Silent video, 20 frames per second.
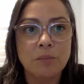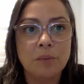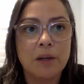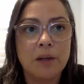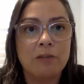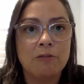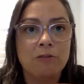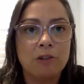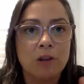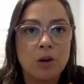
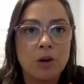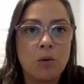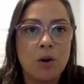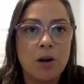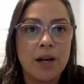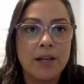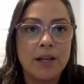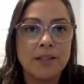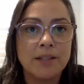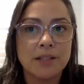but
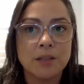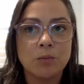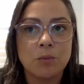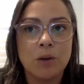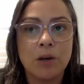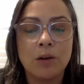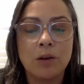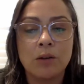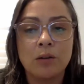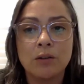requires as
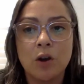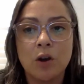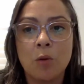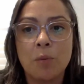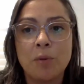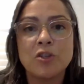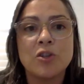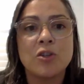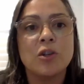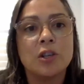well
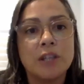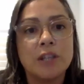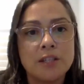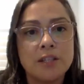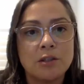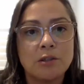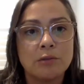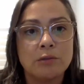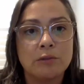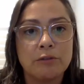opportunities
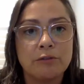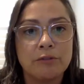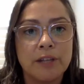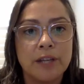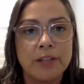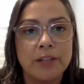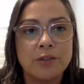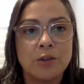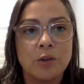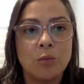to
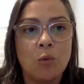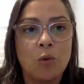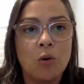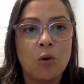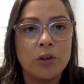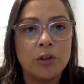reflect on what